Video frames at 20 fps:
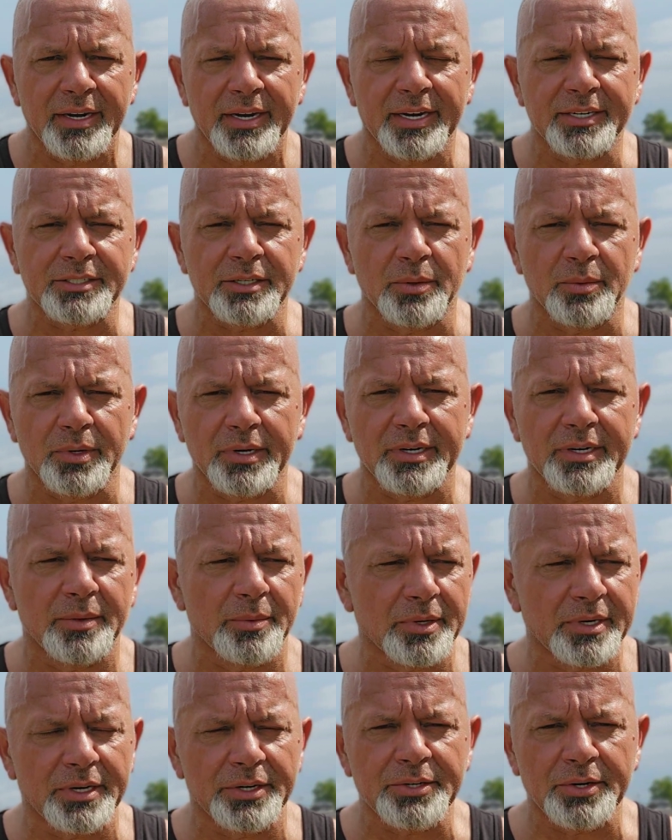And so we're
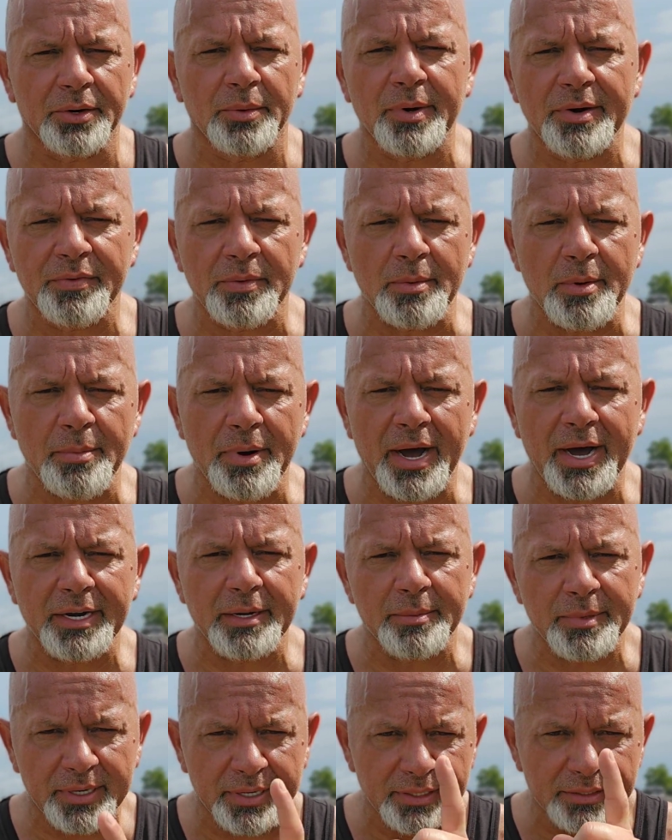gonna turn away from the
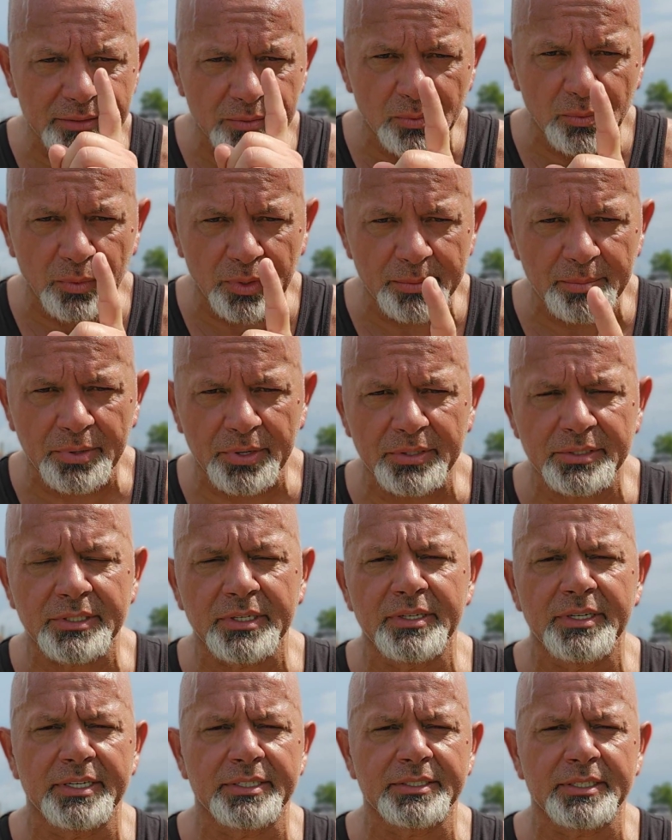body because one
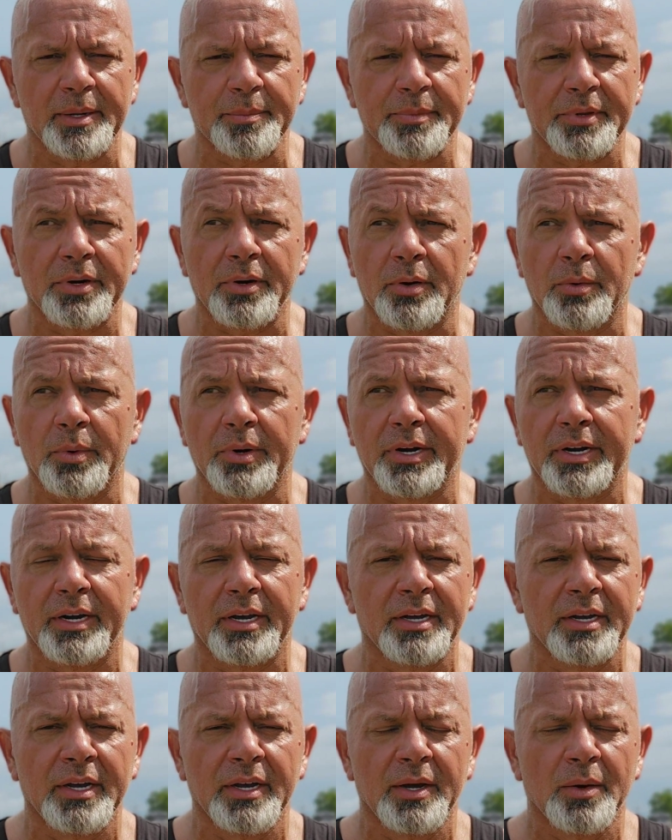person did something, or
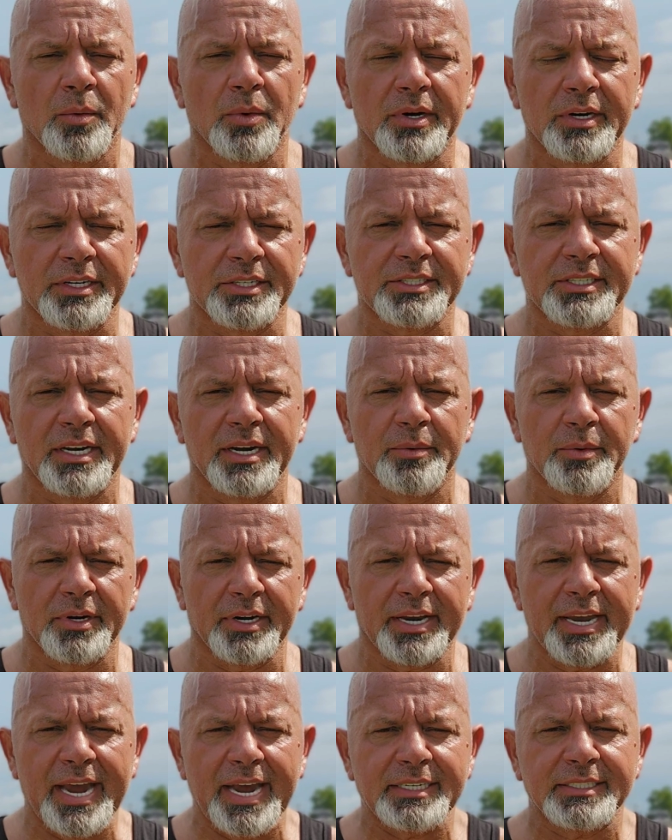we're
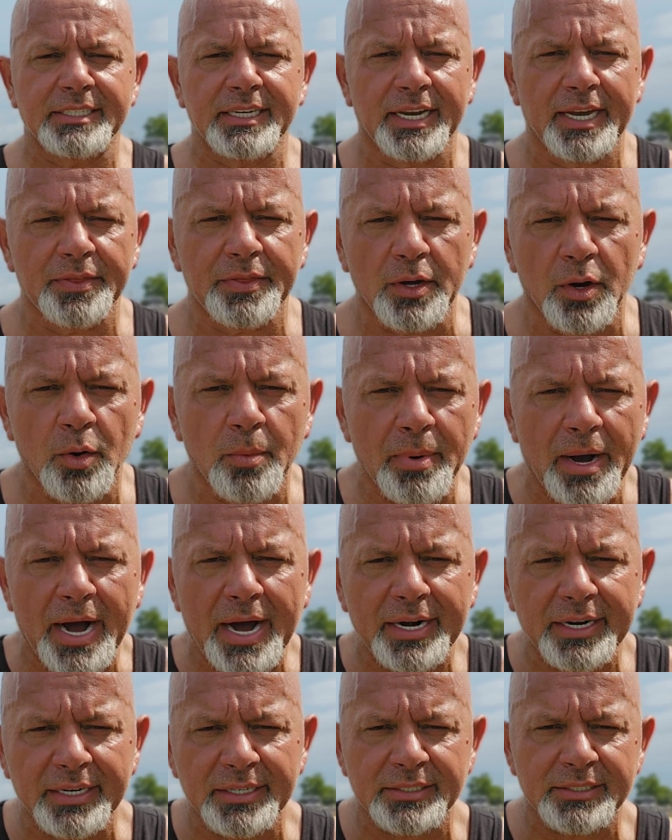gonna castigate the whole
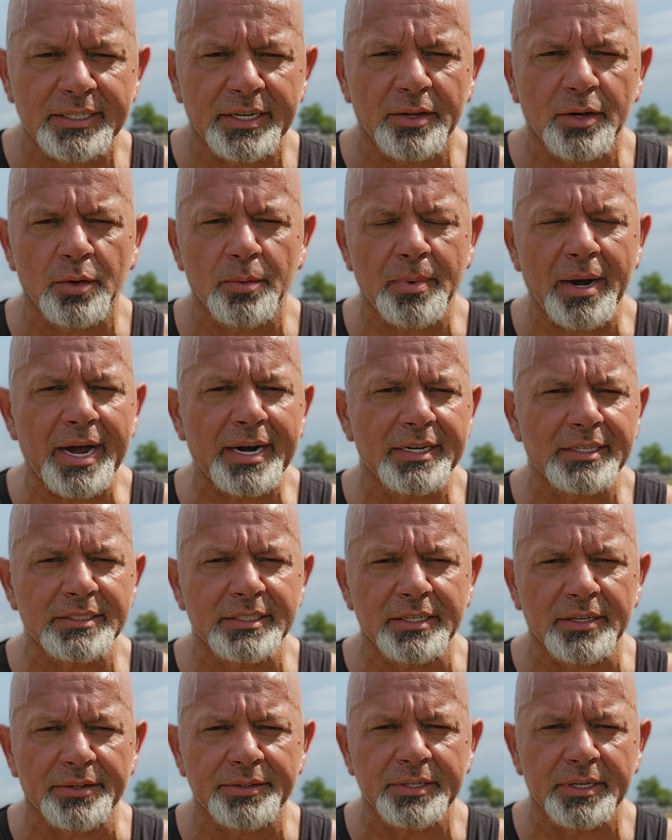body and say the whole body's
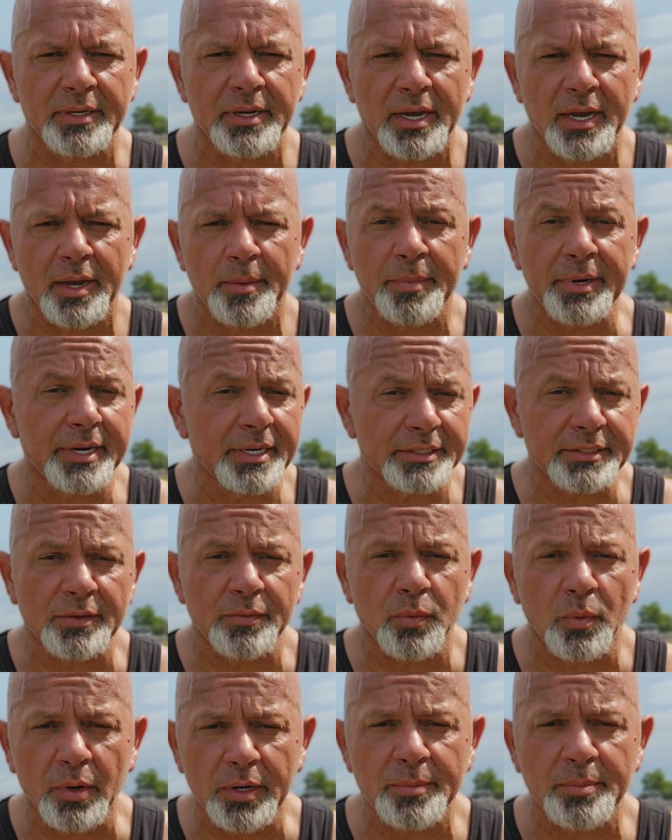guilty because
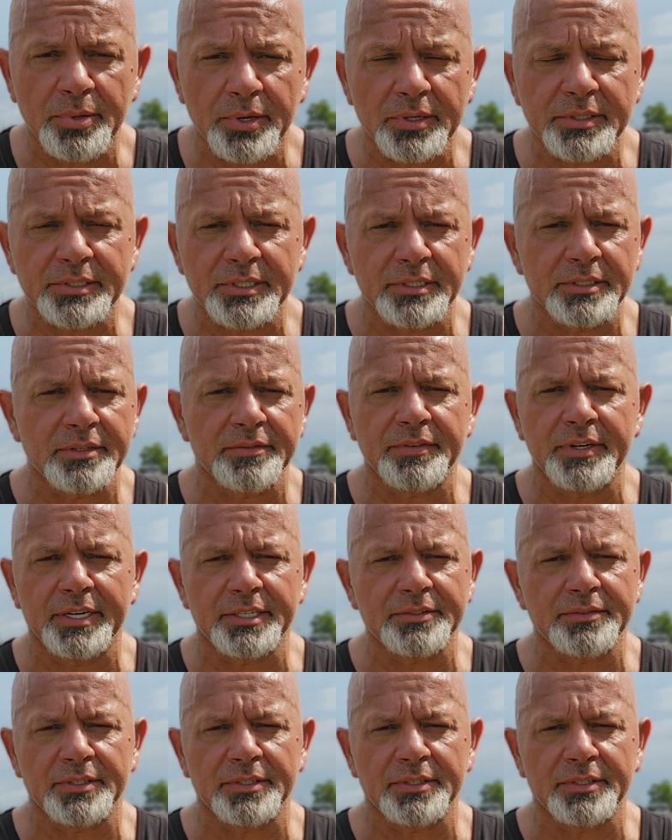of one person's offense.